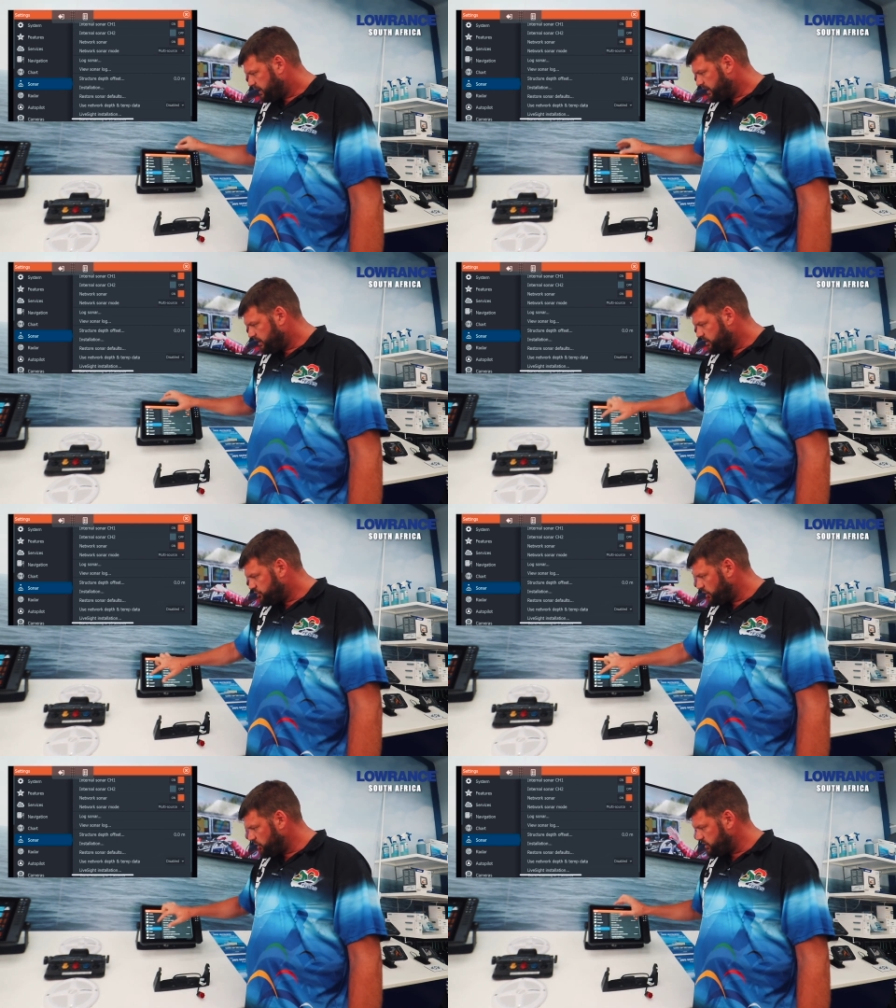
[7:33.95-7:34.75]
Under the
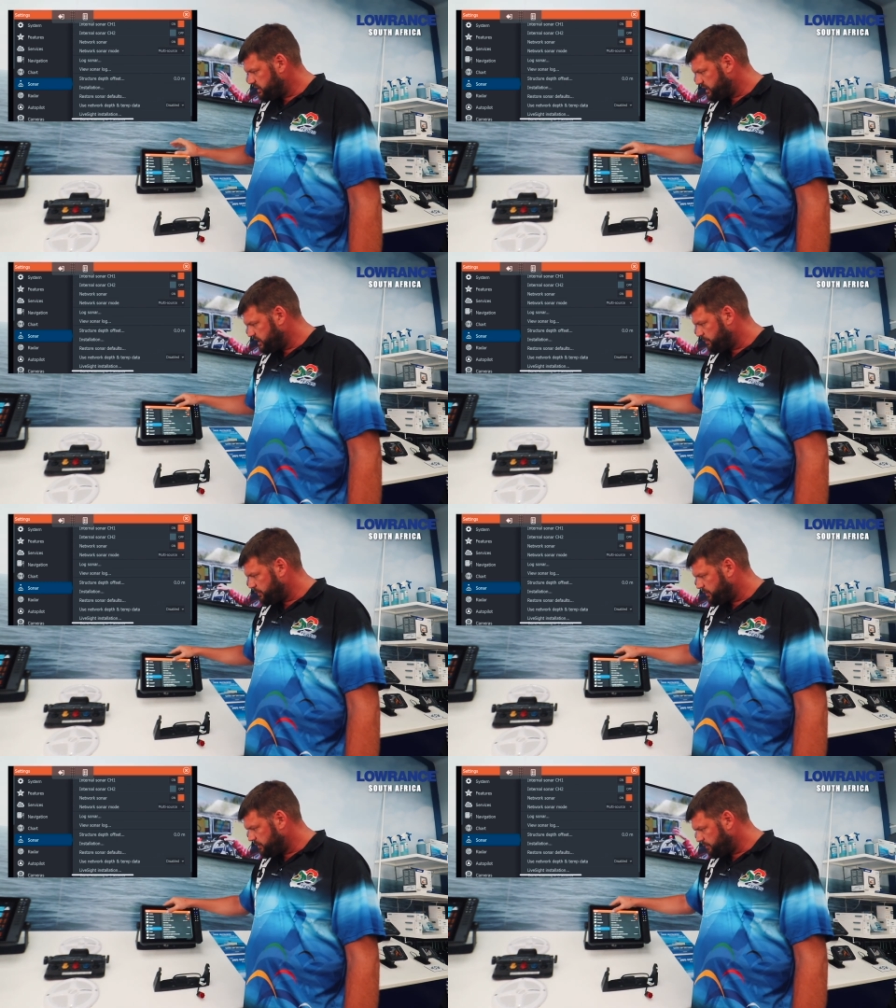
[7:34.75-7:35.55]
sonar
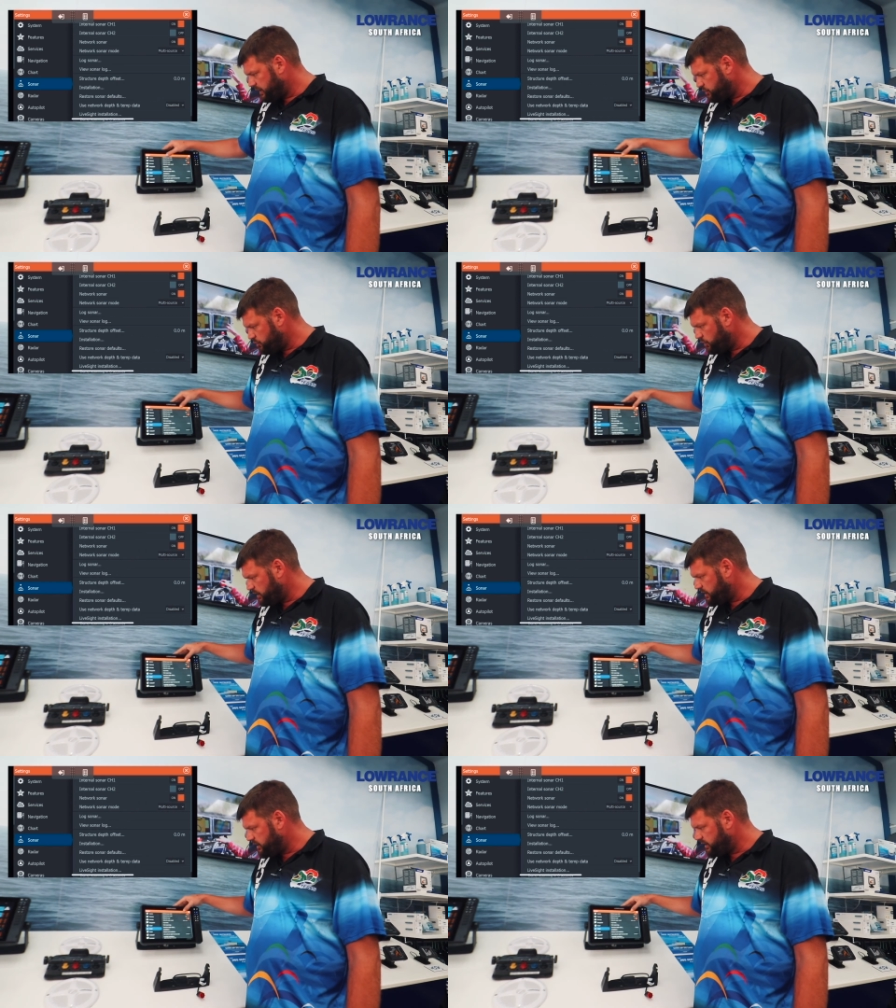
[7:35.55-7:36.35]
setup, make sure
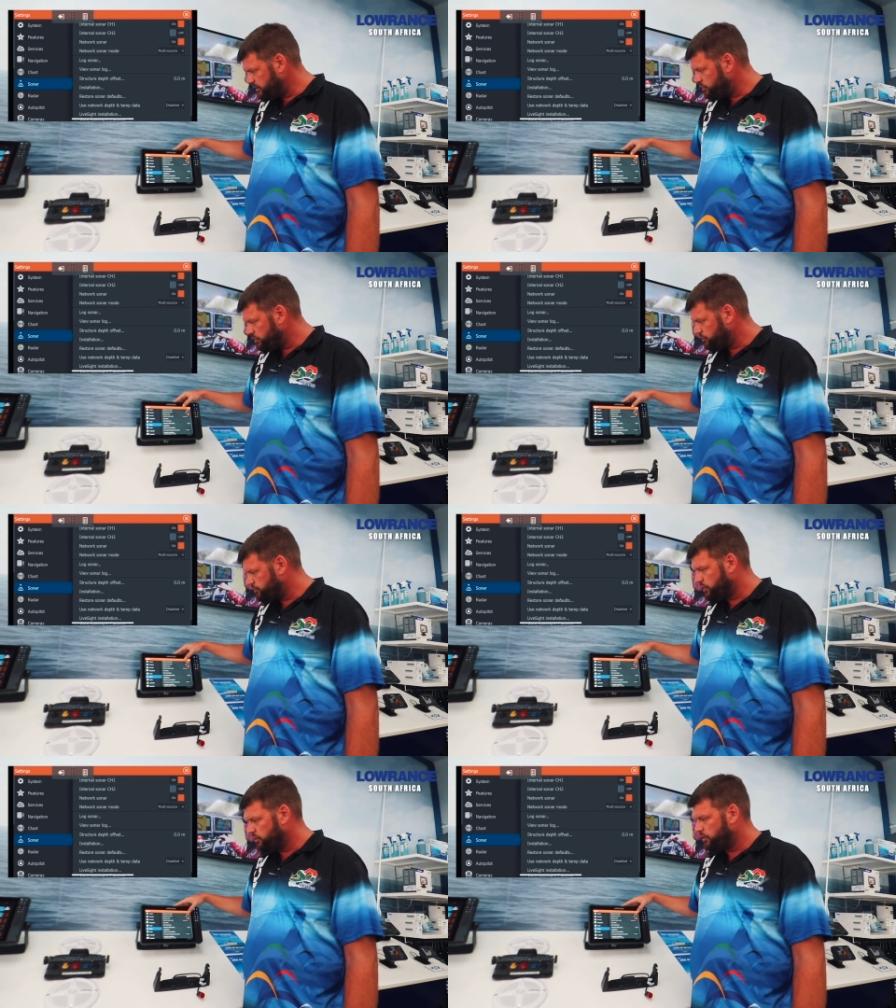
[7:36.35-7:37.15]
that the internal
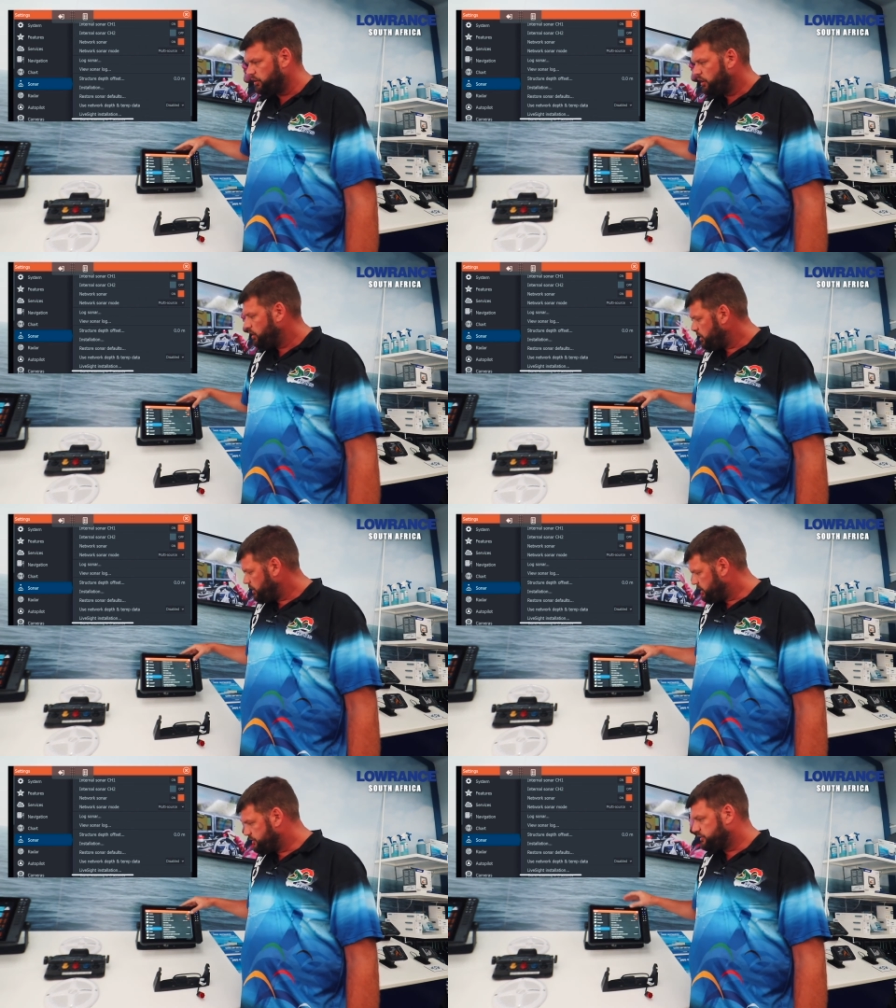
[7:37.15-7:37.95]
sonar,
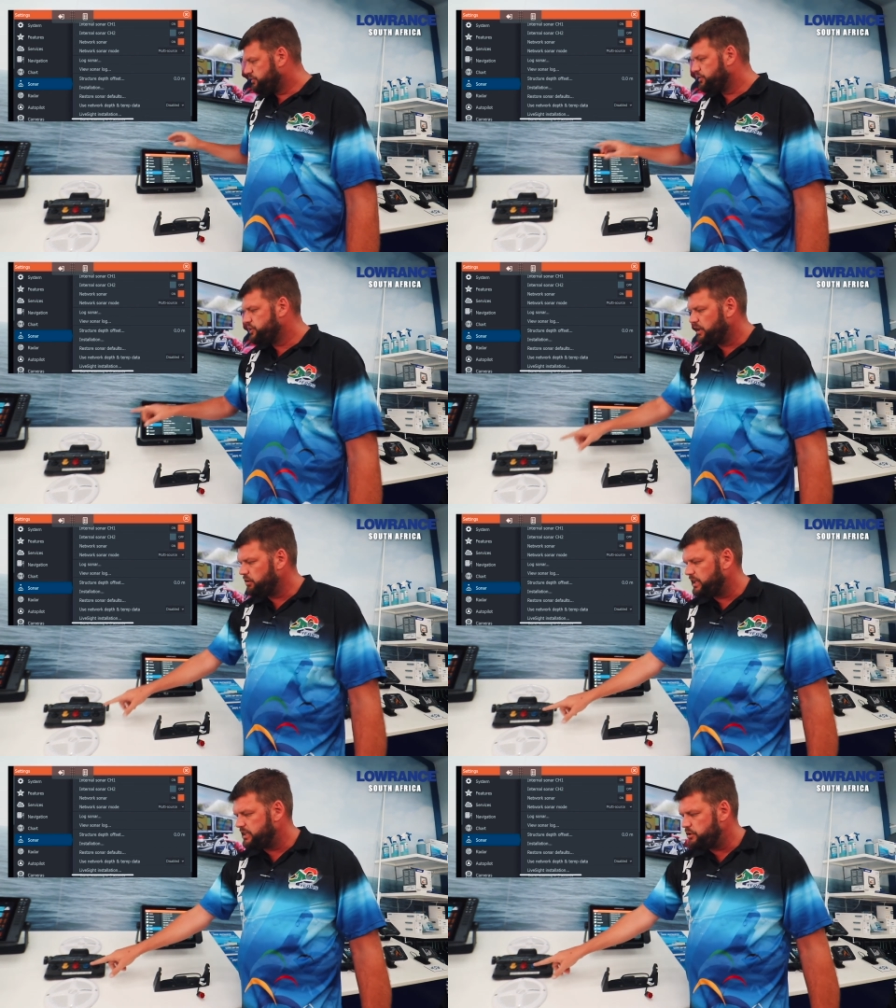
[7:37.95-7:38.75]
this channel
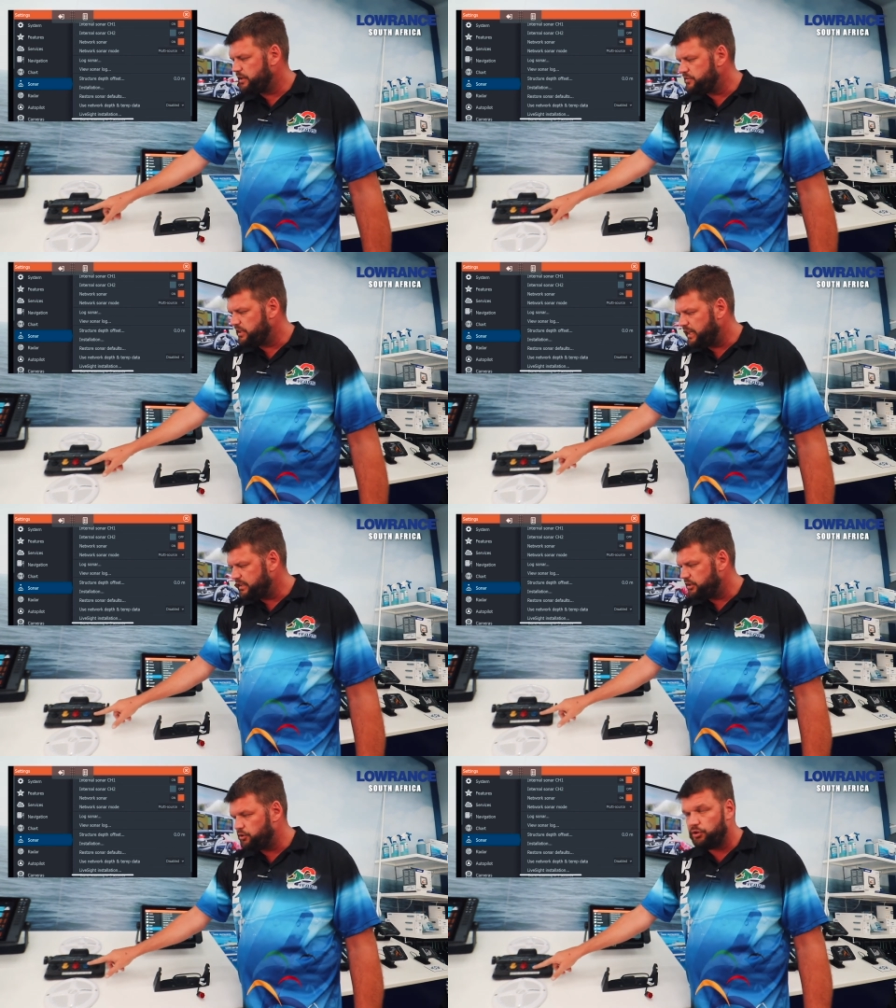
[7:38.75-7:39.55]
that you have
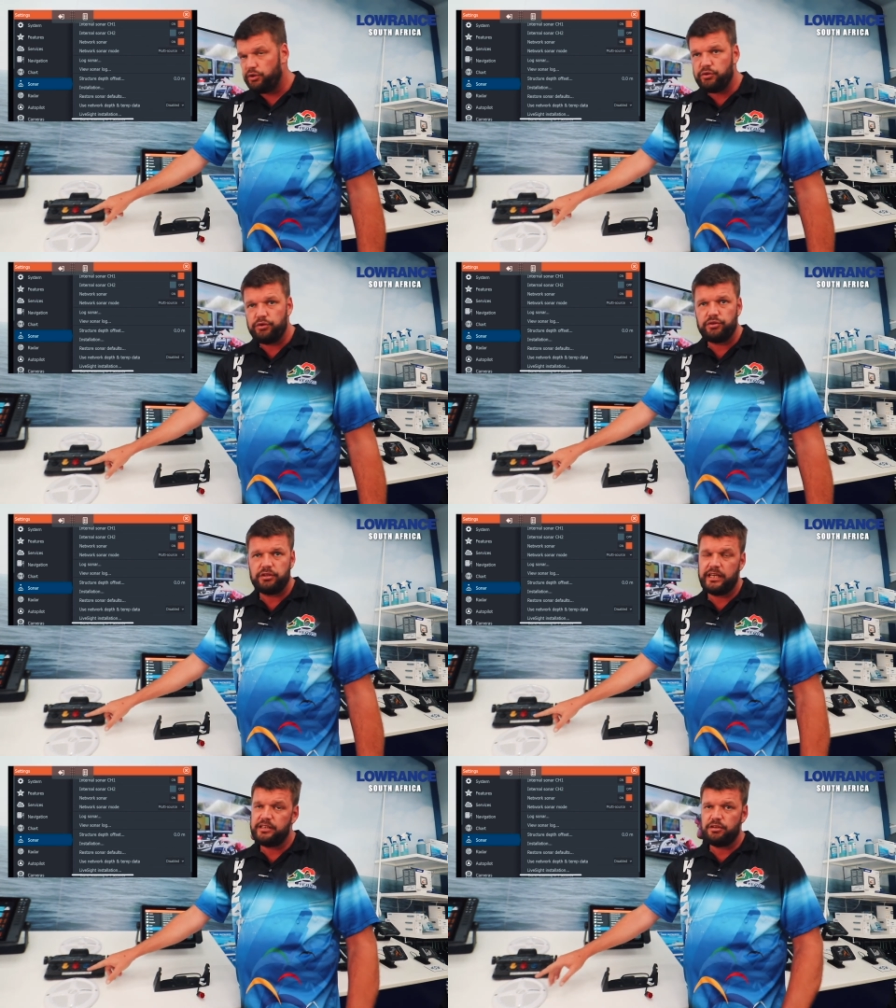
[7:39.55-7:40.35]
selected to use,
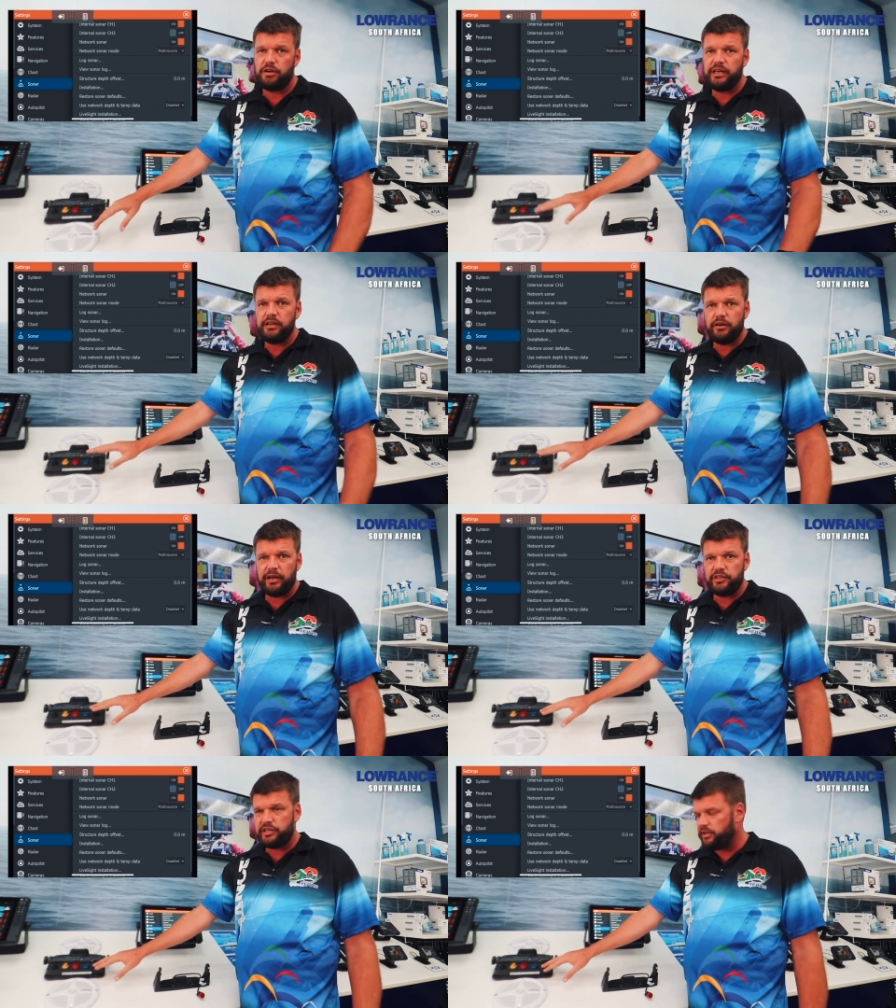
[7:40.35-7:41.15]
there is no
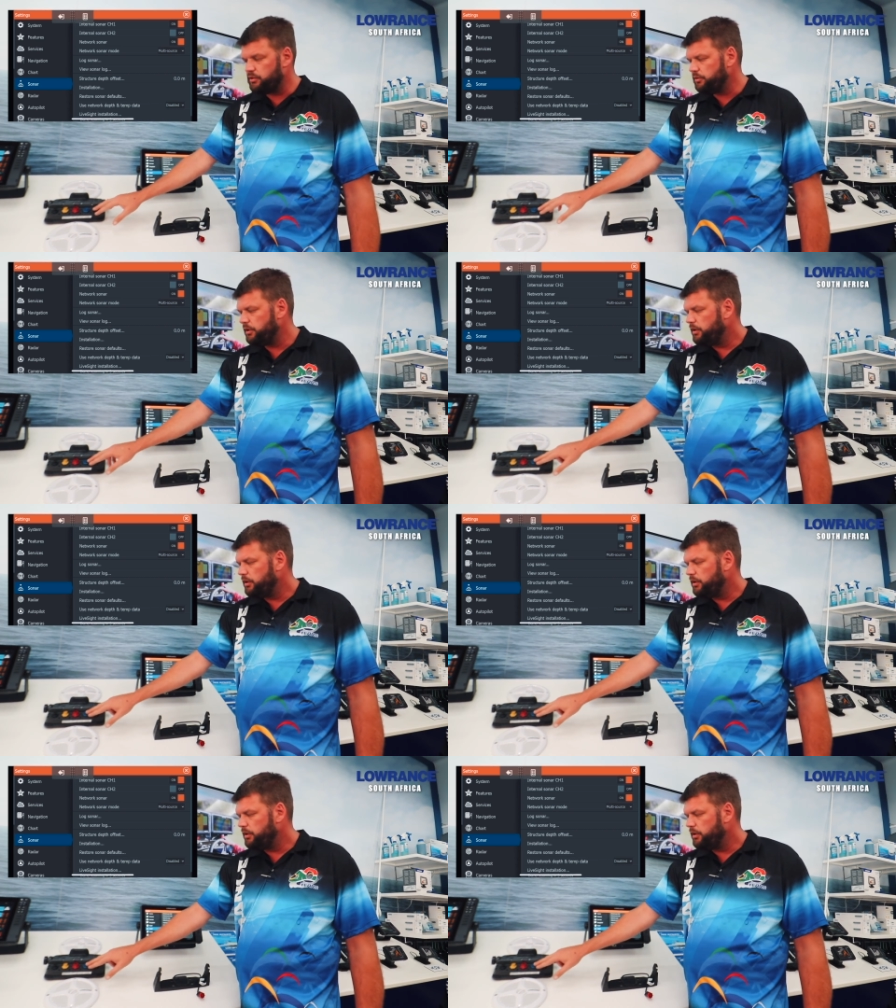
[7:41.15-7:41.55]
incorrect channel,